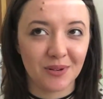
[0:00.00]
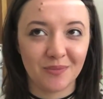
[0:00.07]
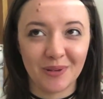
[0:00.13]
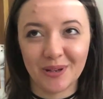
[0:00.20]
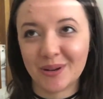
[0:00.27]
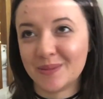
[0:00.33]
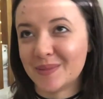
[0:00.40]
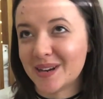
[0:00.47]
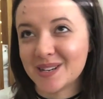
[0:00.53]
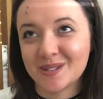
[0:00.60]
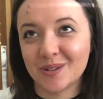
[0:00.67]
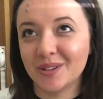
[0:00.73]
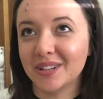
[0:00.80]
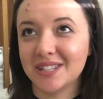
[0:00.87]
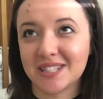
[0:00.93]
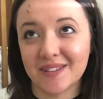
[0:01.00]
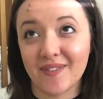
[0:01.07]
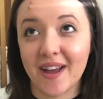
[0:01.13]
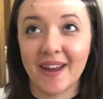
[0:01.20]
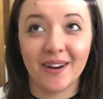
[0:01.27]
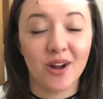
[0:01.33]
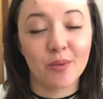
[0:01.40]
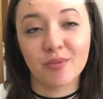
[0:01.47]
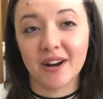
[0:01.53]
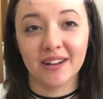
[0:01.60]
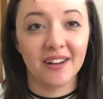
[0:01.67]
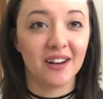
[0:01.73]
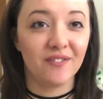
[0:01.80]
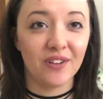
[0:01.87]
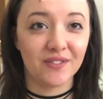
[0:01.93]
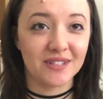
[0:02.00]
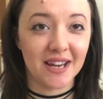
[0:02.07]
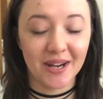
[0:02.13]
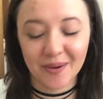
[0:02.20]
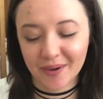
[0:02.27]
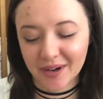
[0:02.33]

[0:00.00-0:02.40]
would have been on my short list if I had got pregnant at 15 or